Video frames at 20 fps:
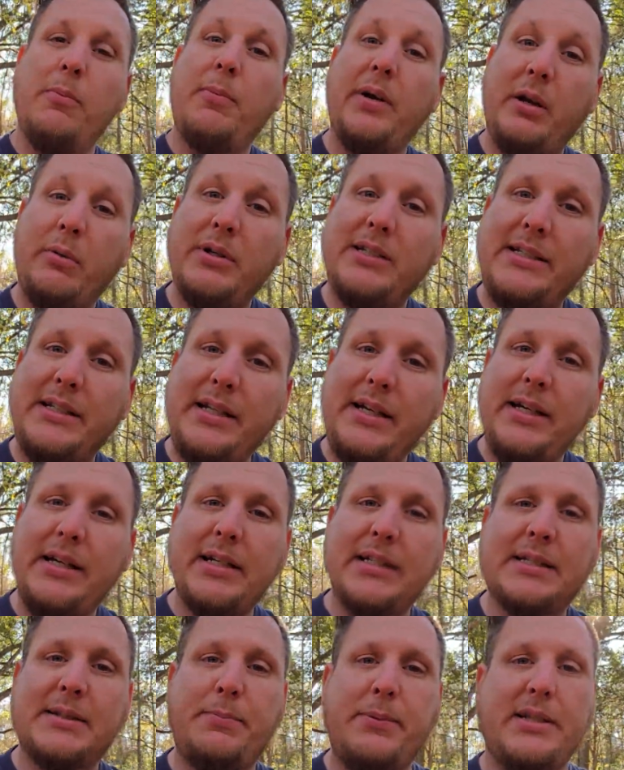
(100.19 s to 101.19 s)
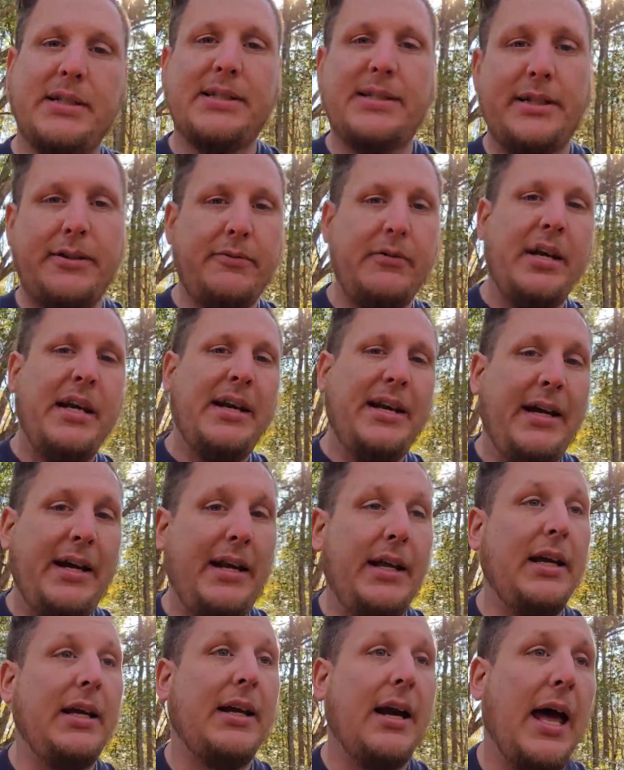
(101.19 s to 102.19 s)
but it was inexpensive
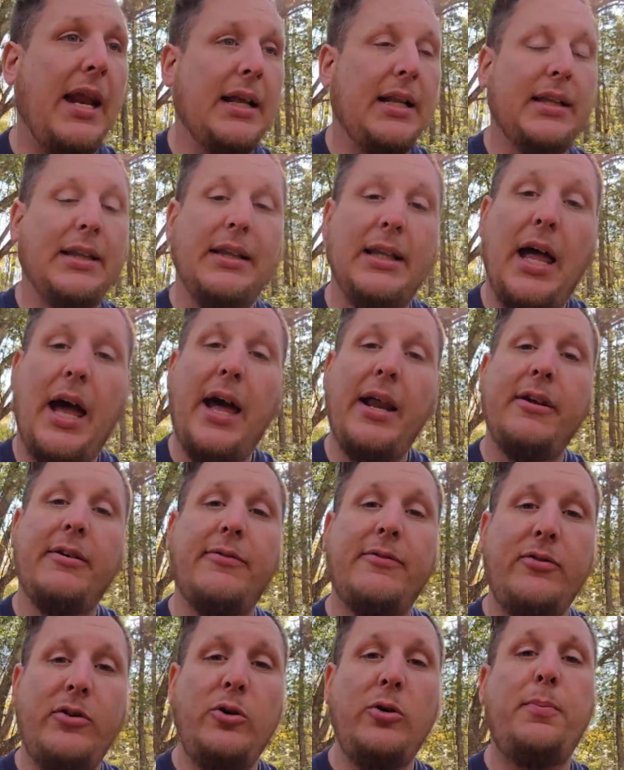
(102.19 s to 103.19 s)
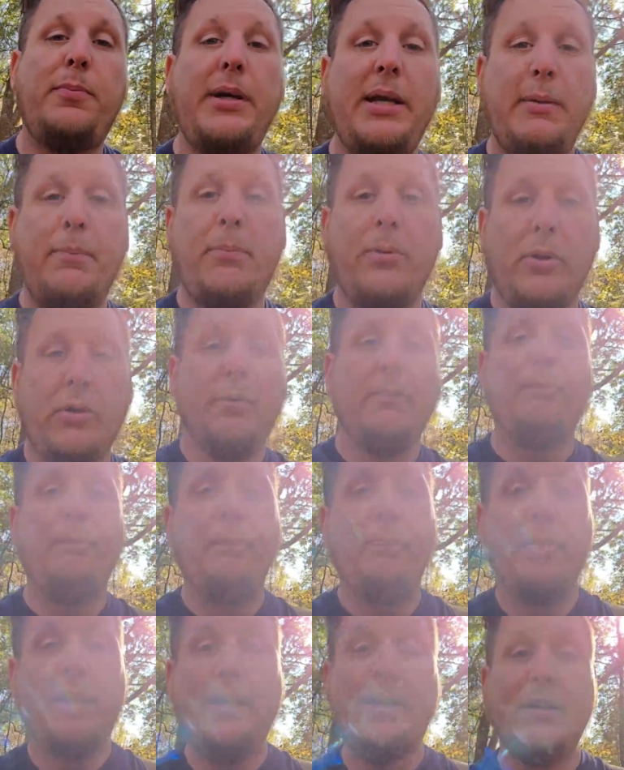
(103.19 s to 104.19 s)
and it got a lot of new people
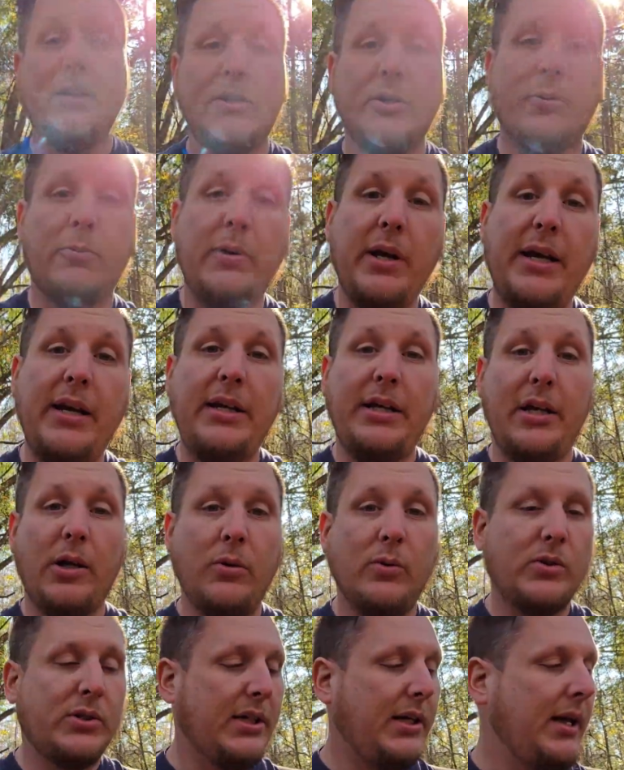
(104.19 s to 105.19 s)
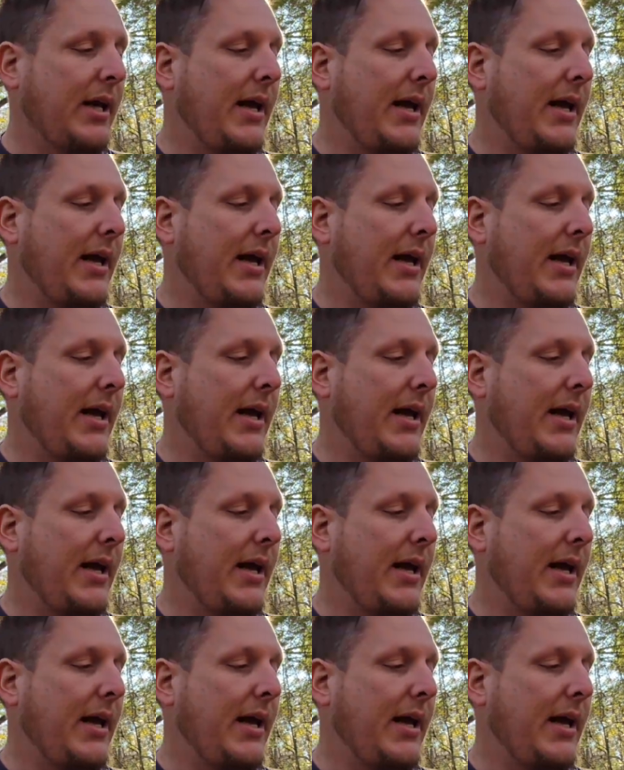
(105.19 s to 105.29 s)
into radios.